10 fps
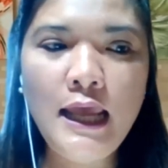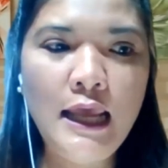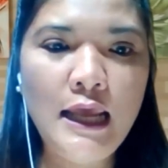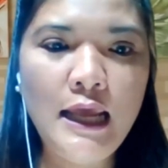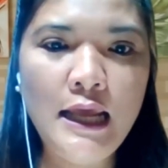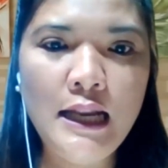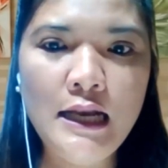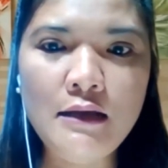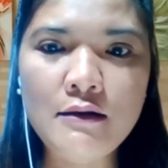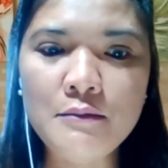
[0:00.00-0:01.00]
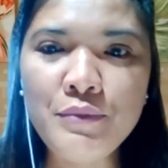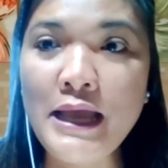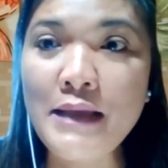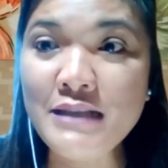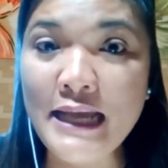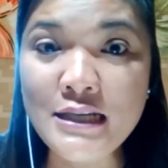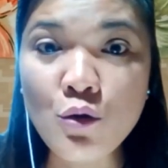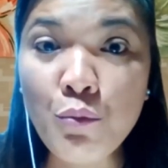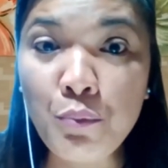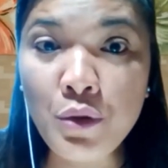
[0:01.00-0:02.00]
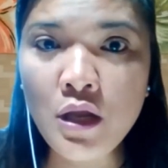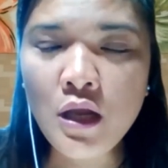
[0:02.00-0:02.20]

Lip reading: and perhaps SOP,